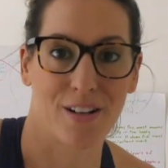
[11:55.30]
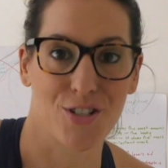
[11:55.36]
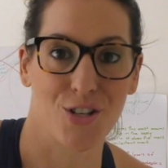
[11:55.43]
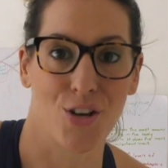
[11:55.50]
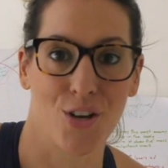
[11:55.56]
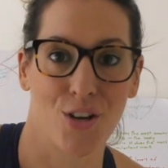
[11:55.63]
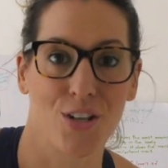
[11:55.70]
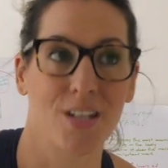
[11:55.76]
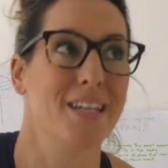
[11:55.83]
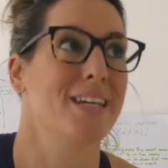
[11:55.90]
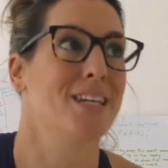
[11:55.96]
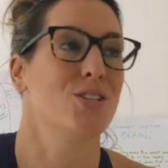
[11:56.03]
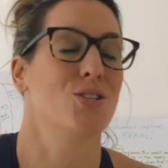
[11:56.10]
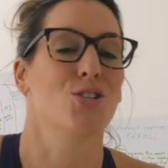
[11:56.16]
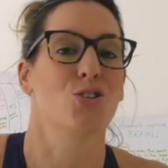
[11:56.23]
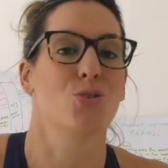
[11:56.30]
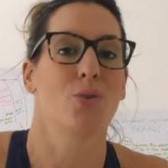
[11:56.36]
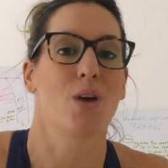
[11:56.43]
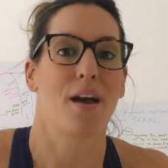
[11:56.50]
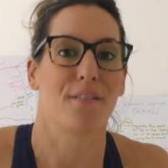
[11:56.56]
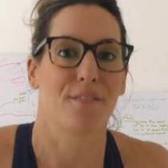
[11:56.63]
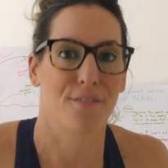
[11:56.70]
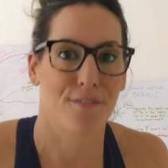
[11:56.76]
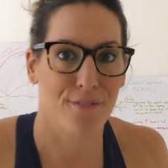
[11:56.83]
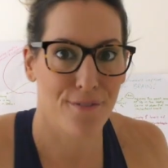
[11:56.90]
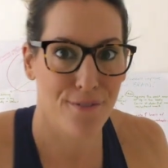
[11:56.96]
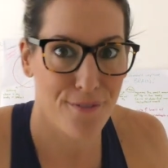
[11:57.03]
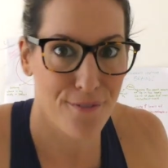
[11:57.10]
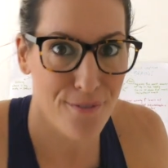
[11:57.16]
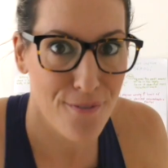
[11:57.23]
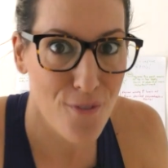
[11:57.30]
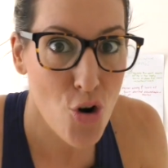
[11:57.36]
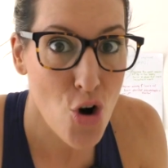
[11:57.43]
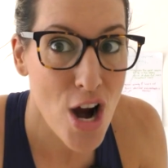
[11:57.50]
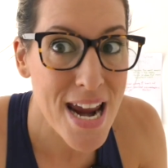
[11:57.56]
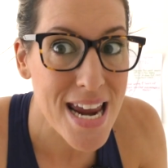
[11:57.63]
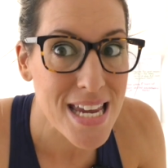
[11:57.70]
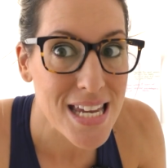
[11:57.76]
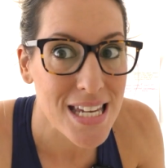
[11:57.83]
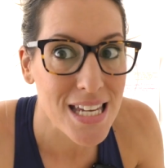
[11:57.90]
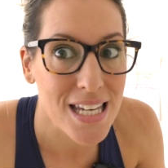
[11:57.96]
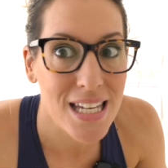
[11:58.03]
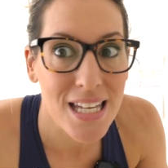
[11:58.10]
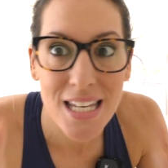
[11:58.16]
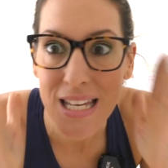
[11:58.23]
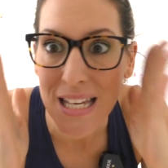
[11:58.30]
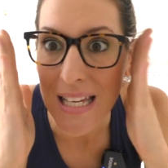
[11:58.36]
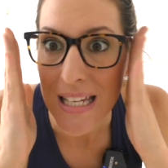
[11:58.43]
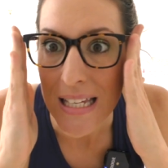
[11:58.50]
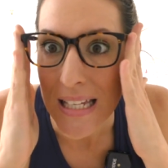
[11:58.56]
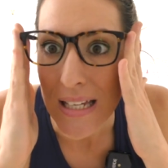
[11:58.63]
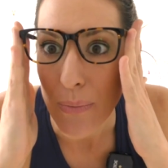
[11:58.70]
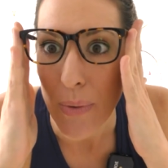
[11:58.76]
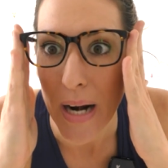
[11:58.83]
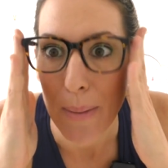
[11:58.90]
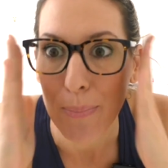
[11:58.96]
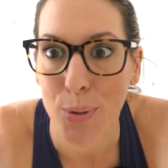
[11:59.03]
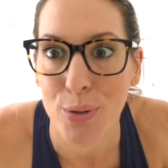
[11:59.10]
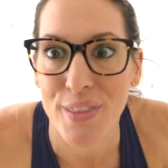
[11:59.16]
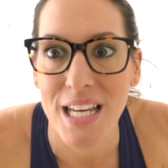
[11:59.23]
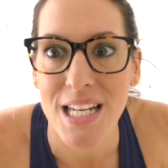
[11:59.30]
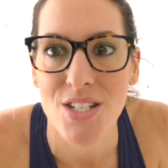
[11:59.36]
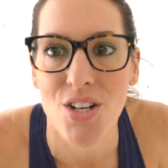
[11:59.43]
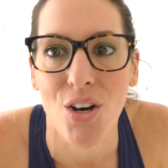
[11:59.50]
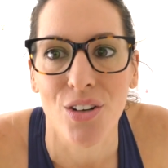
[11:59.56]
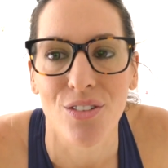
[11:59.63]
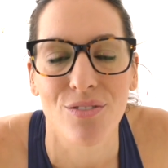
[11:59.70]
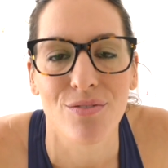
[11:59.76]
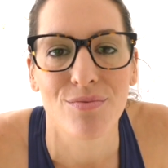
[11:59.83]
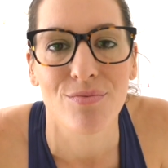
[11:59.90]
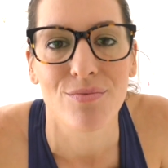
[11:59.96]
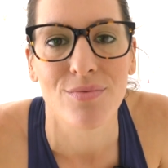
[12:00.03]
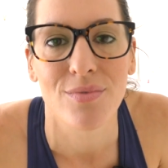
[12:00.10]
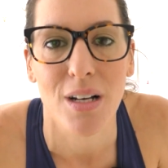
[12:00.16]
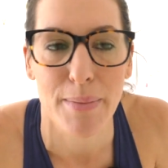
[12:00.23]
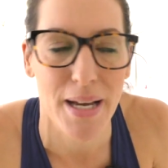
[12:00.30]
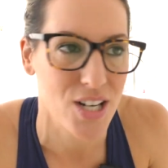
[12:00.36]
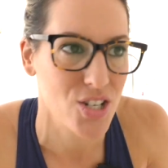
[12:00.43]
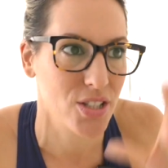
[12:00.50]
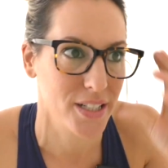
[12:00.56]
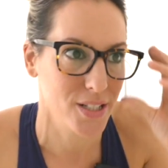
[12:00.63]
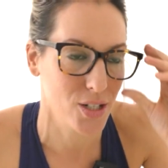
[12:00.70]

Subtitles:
turn into a freak when I put these on. I'm actually